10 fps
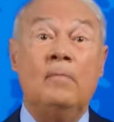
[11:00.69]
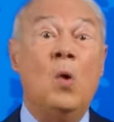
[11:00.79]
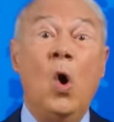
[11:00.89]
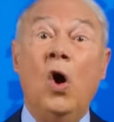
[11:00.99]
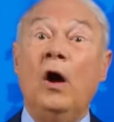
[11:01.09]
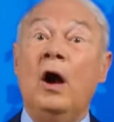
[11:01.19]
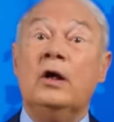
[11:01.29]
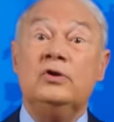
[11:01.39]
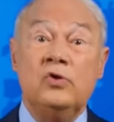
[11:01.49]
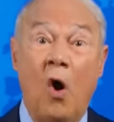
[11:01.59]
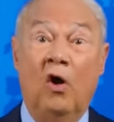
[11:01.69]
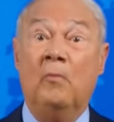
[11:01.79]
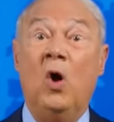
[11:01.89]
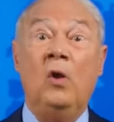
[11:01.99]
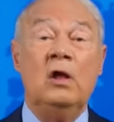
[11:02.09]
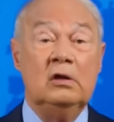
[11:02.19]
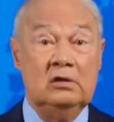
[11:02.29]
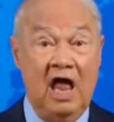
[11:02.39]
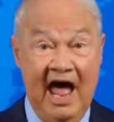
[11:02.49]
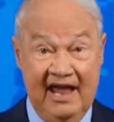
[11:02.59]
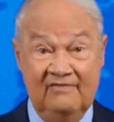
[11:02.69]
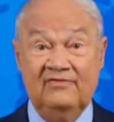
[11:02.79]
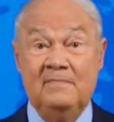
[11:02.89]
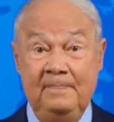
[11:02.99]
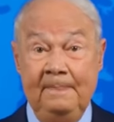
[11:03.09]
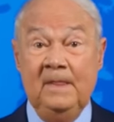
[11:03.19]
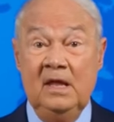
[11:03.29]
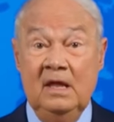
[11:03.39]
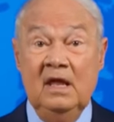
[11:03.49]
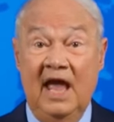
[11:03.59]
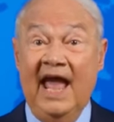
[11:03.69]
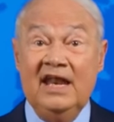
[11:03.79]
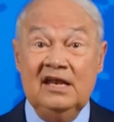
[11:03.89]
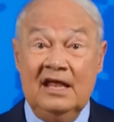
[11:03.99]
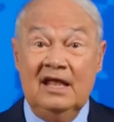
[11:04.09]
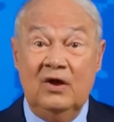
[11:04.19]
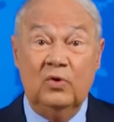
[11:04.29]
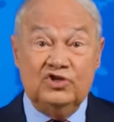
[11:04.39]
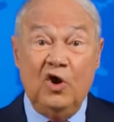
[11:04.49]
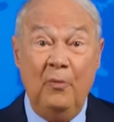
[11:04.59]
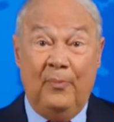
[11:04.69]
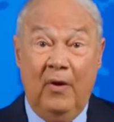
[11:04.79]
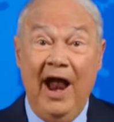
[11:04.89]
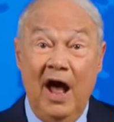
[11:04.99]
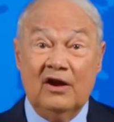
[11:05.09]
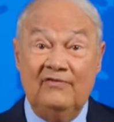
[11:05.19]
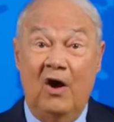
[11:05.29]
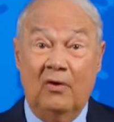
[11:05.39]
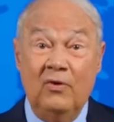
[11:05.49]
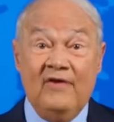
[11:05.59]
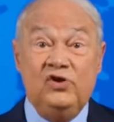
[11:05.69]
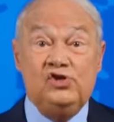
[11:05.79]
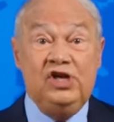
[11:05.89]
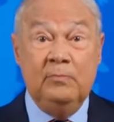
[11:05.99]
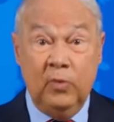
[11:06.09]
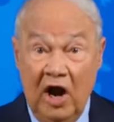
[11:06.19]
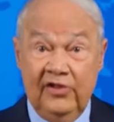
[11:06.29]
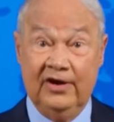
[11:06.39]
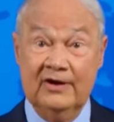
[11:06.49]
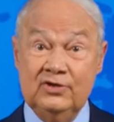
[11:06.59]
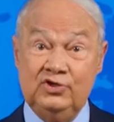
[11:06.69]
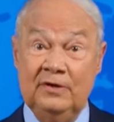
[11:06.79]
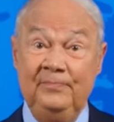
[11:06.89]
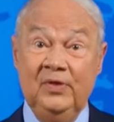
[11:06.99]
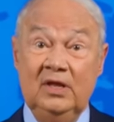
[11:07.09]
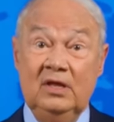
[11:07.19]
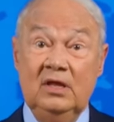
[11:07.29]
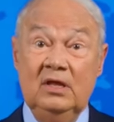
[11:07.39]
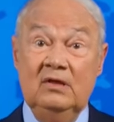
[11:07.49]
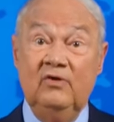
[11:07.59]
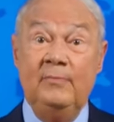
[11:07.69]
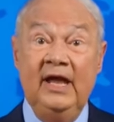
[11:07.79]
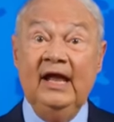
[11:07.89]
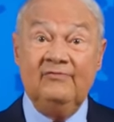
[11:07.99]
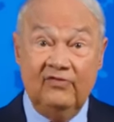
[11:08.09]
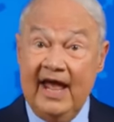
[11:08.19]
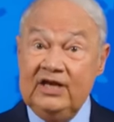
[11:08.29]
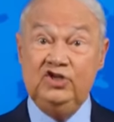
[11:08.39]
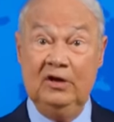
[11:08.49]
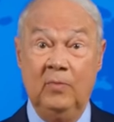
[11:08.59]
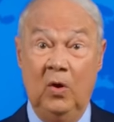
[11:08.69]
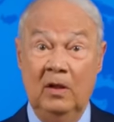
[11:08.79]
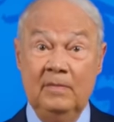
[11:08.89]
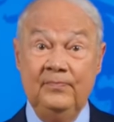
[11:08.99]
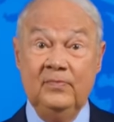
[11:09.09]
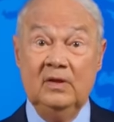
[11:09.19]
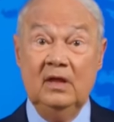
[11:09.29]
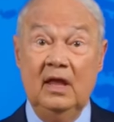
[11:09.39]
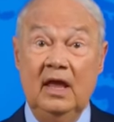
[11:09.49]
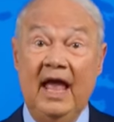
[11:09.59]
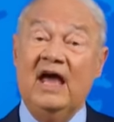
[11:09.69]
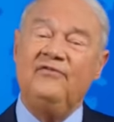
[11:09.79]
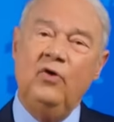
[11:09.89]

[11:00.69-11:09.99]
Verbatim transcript: a more normal life. And we're so proud of our refugee brothers for being flexible and